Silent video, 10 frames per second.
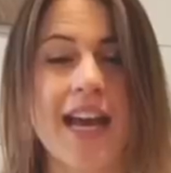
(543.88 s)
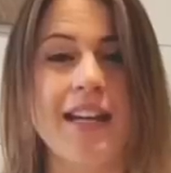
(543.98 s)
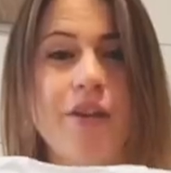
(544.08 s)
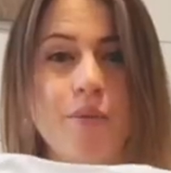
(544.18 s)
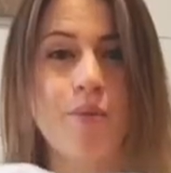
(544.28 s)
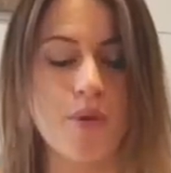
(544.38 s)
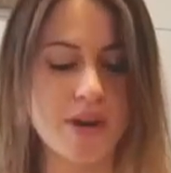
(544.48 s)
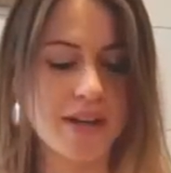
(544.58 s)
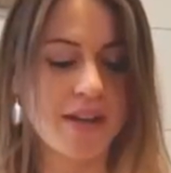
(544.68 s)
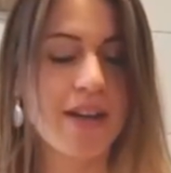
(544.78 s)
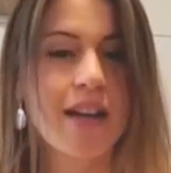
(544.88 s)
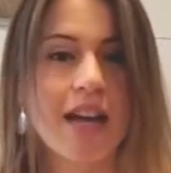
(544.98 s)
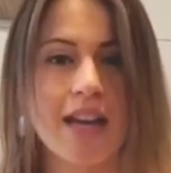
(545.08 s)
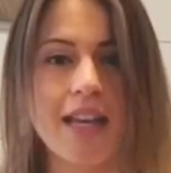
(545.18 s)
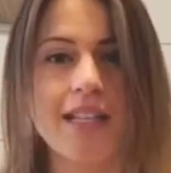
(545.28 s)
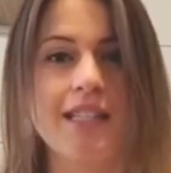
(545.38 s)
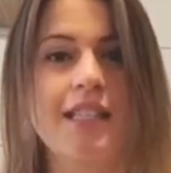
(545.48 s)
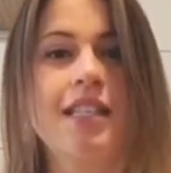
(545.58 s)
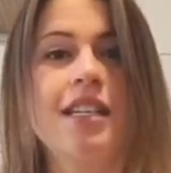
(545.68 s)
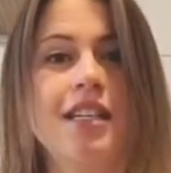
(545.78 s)
get newborn
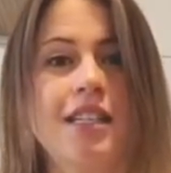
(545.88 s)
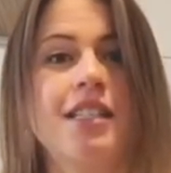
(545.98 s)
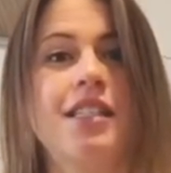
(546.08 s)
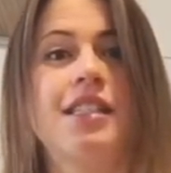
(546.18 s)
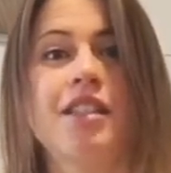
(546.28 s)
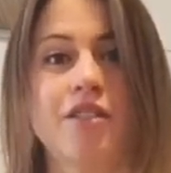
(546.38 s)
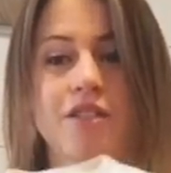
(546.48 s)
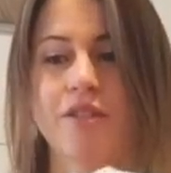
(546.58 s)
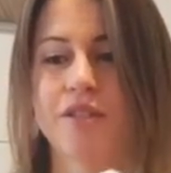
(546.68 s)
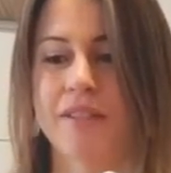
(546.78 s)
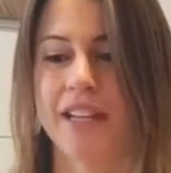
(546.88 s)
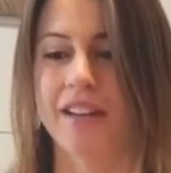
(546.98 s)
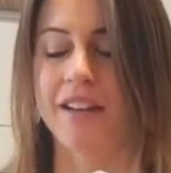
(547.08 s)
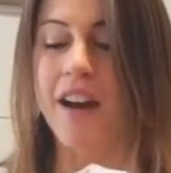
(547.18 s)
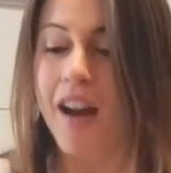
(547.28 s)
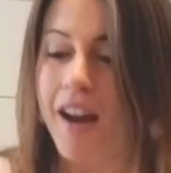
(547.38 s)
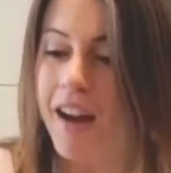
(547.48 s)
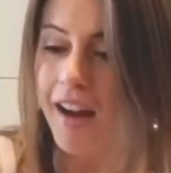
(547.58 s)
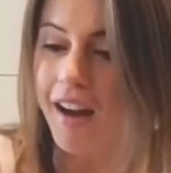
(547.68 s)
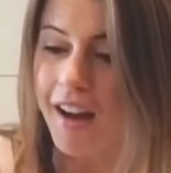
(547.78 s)
against 0 to 3. Ah!
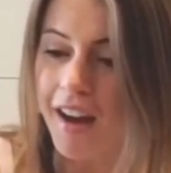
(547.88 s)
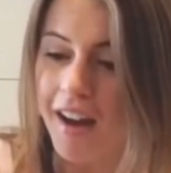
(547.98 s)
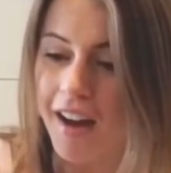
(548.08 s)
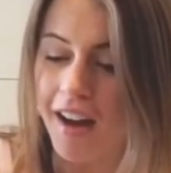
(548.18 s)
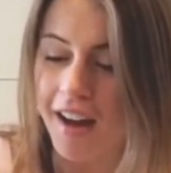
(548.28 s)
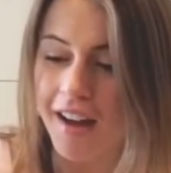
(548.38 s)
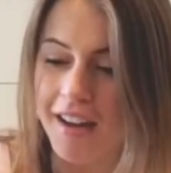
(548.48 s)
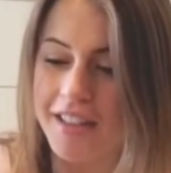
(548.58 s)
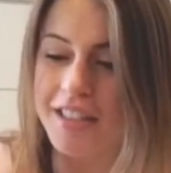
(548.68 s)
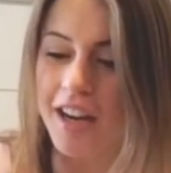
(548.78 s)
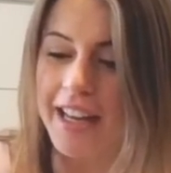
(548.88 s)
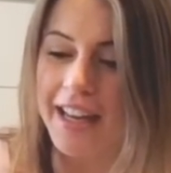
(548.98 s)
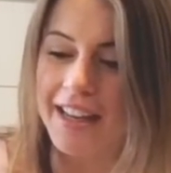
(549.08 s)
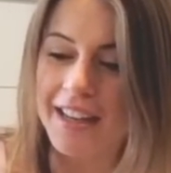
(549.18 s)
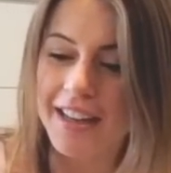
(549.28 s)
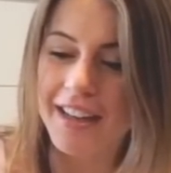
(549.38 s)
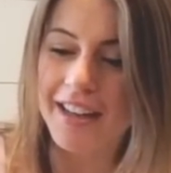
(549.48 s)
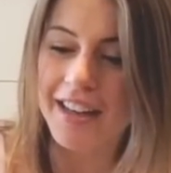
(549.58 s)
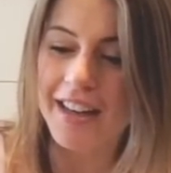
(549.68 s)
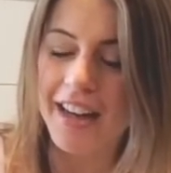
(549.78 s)
Ah! You're talking!
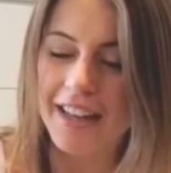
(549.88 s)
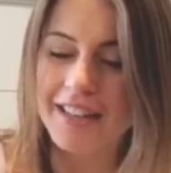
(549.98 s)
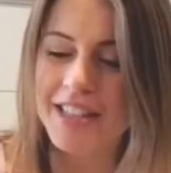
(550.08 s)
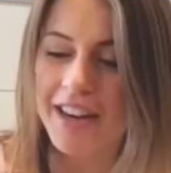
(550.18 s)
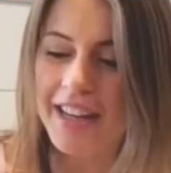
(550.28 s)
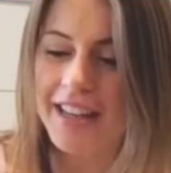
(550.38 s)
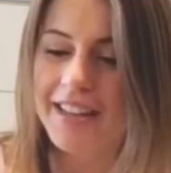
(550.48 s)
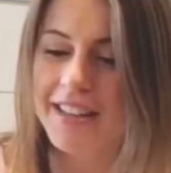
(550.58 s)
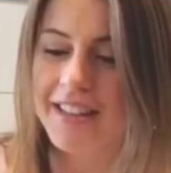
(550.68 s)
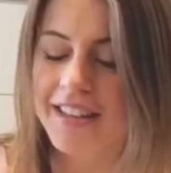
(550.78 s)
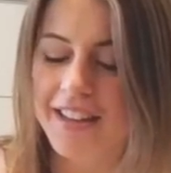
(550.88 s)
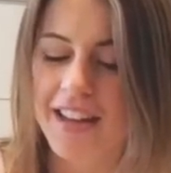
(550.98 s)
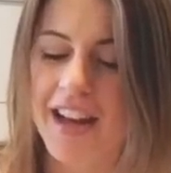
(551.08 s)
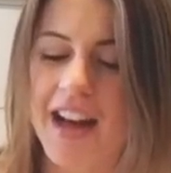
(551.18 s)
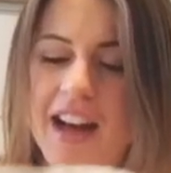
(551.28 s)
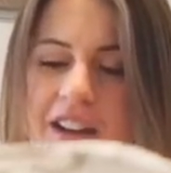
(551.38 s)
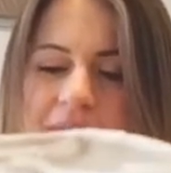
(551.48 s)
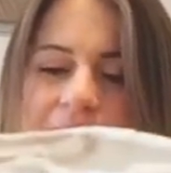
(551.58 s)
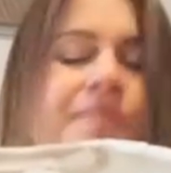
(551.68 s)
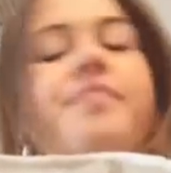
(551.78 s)
Are you
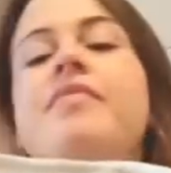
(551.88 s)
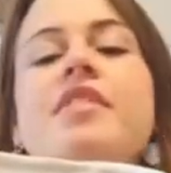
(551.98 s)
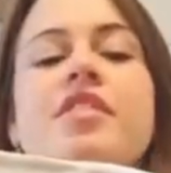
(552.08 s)
talking?